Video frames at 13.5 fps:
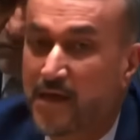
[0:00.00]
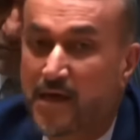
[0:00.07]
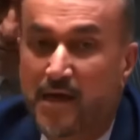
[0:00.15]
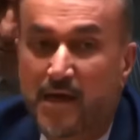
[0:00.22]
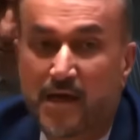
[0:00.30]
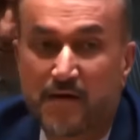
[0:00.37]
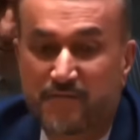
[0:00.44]

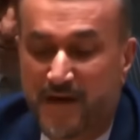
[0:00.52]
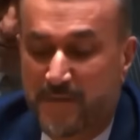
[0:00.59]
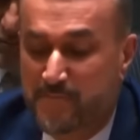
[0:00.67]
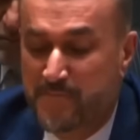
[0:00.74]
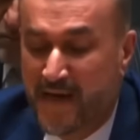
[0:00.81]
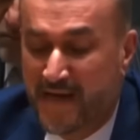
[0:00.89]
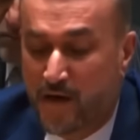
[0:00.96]
and
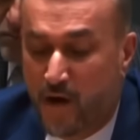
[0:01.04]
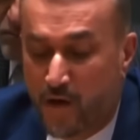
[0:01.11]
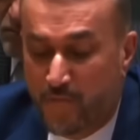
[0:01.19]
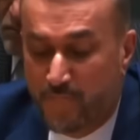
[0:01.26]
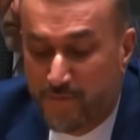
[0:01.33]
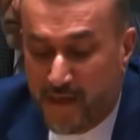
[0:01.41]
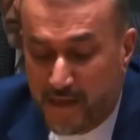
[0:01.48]

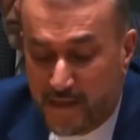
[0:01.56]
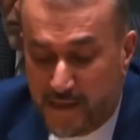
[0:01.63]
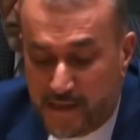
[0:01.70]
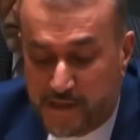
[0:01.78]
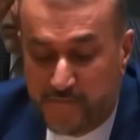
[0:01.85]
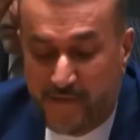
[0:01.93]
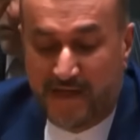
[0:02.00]

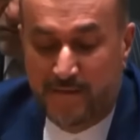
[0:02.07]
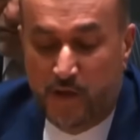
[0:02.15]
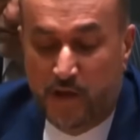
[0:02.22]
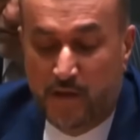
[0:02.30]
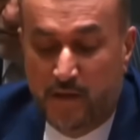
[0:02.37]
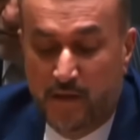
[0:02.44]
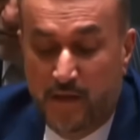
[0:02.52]
will
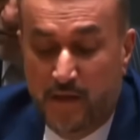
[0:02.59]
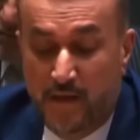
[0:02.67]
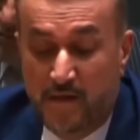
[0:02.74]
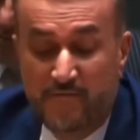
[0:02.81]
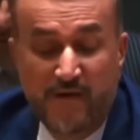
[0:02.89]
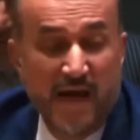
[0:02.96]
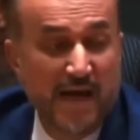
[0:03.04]
have no
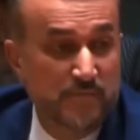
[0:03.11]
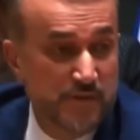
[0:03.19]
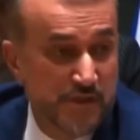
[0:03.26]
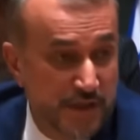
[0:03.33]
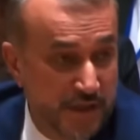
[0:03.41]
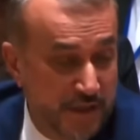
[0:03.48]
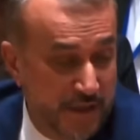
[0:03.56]

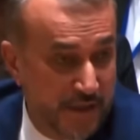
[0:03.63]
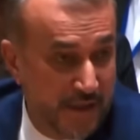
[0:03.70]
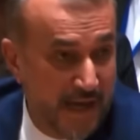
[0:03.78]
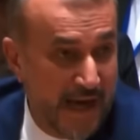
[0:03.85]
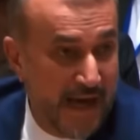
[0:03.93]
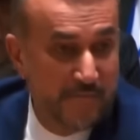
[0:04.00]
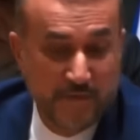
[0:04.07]
reservations
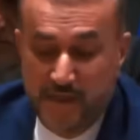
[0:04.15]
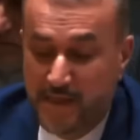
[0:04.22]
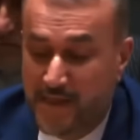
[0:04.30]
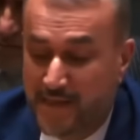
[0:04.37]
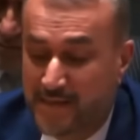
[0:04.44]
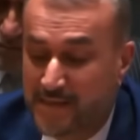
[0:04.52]
nor